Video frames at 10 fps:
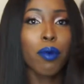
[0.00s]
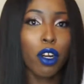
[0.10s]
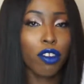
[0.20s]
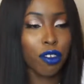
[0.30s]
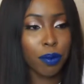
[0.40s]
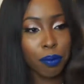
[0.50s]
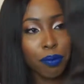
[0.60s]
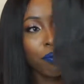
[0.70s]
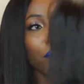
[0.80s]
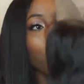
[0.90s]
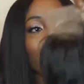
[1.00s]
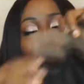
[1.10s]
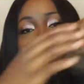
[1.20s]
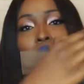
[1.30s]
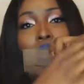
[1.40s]
brush.
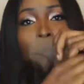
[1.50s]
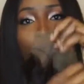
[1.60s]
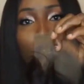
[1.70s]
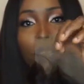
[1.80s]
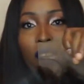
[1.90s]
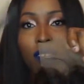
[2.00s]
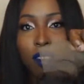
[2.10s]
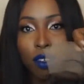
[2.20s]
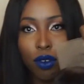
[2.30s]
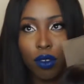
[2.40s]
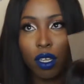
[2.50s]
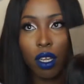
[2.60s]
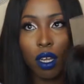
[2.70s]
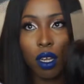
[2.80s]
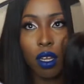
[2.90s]
Now I'm going to test it using
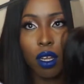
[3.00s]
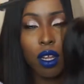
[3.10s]
a,